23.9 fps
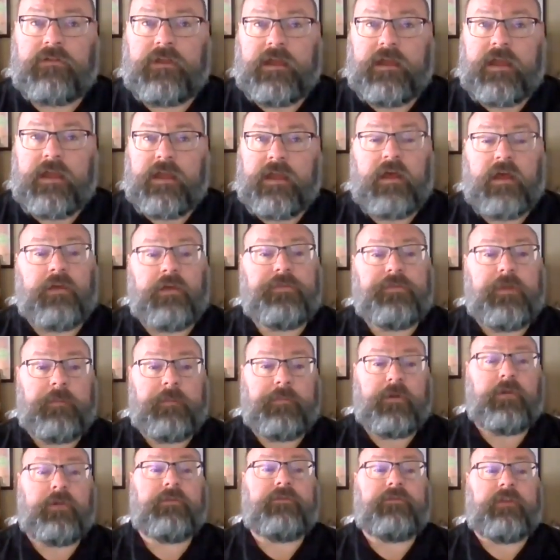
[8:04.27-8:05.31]
healthy
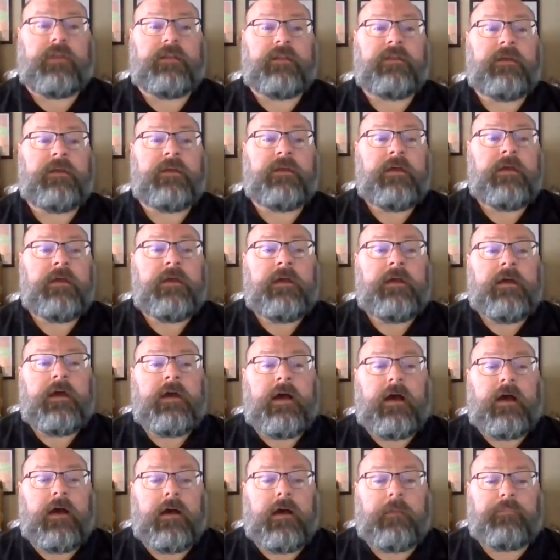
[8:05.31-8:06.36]
person
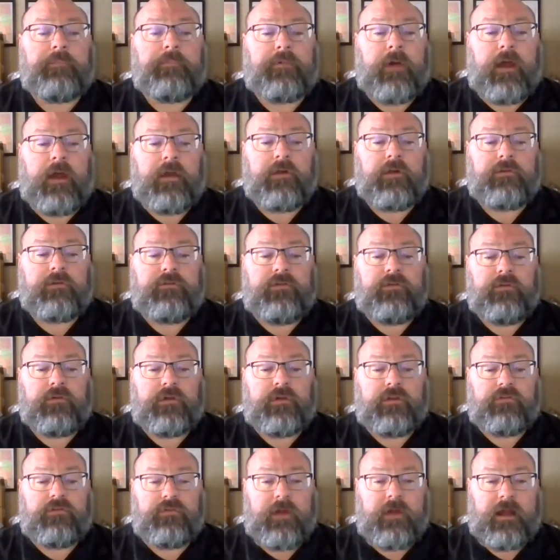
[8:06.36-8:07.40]
prior to
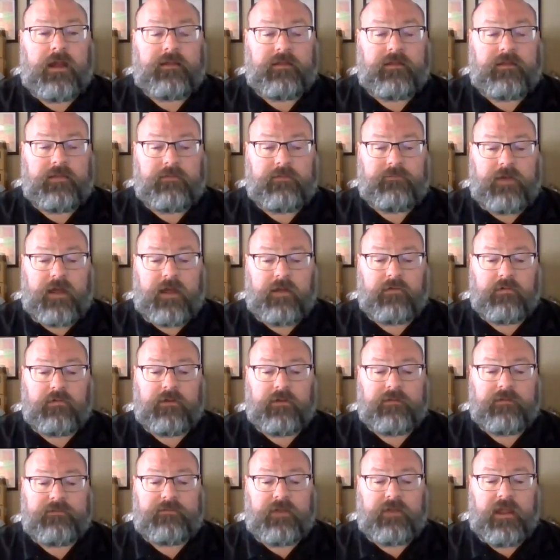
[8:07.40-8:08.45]
contracting the
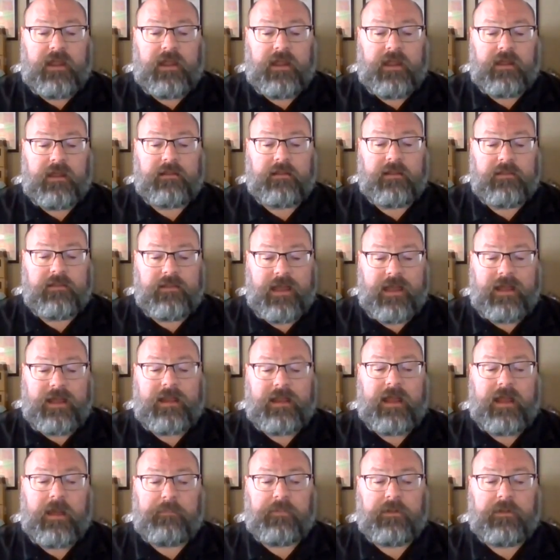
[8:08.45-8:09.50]
virus, and that
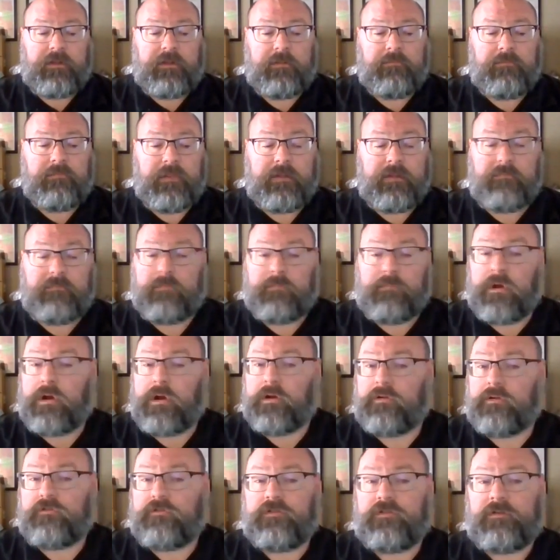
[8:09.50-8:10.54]
happened
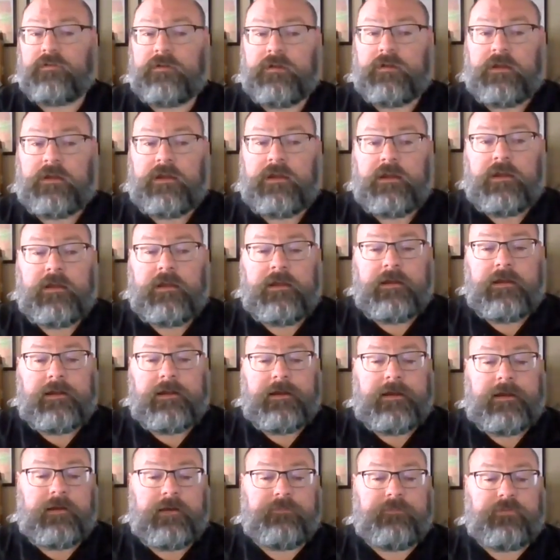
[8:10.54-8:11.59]
mid-March.
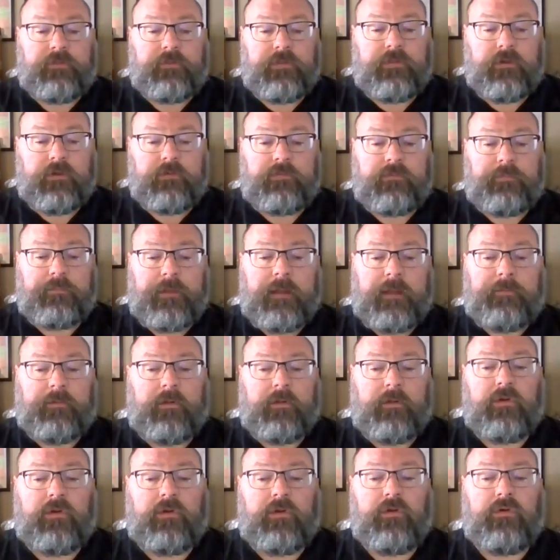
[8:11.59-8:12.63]
For those
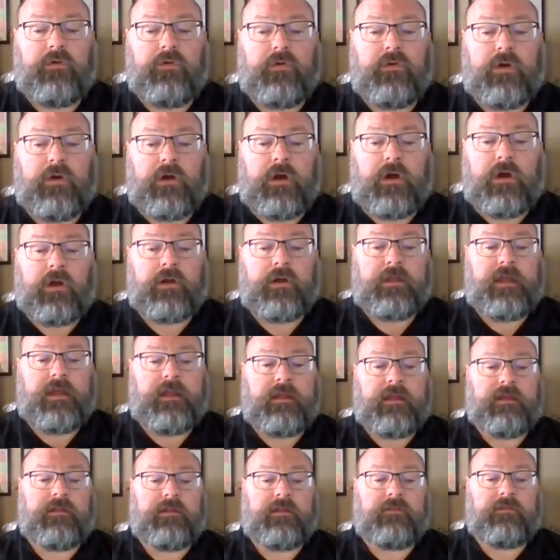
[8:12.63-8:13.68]
people who are
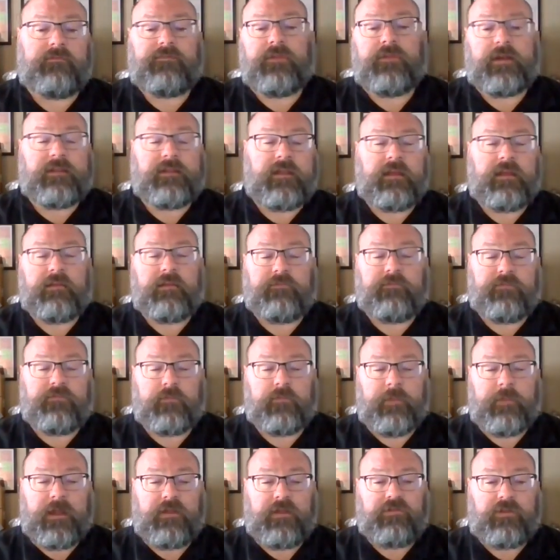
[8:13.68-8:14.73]
getting conflicting
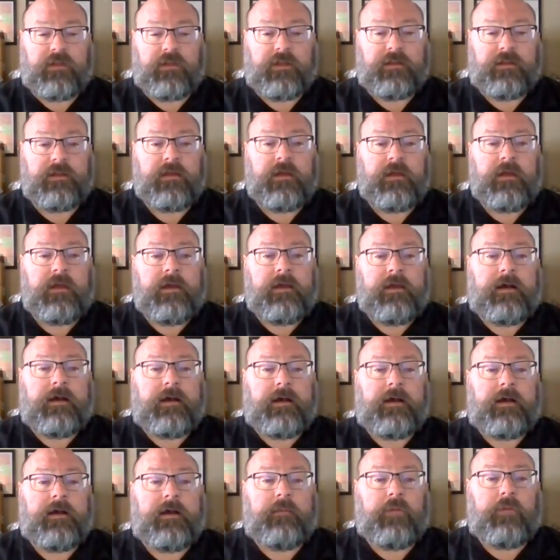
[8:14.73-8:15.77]
information
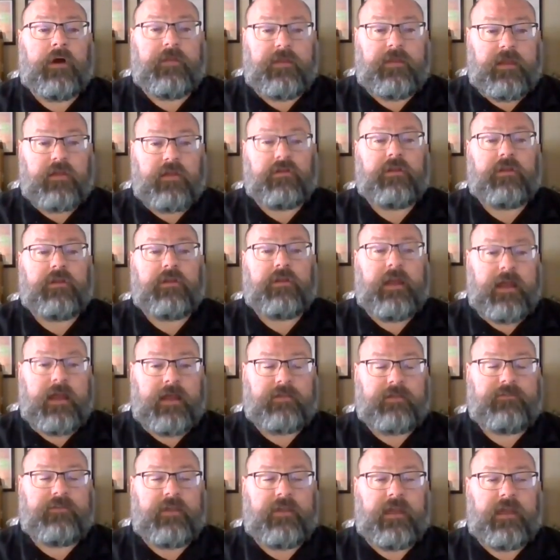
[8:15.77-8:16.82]
on the
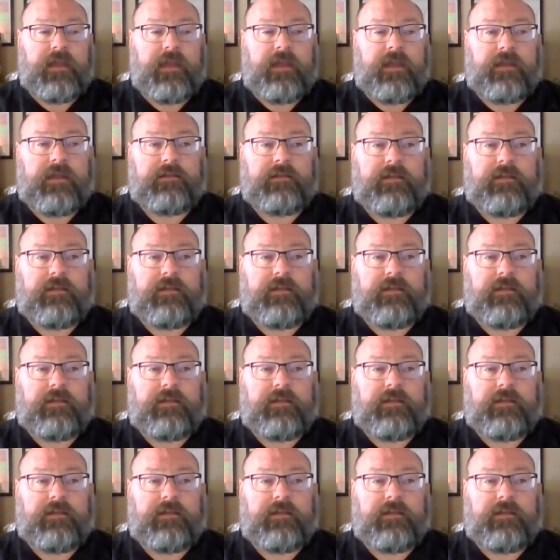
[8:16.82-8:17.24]
internet and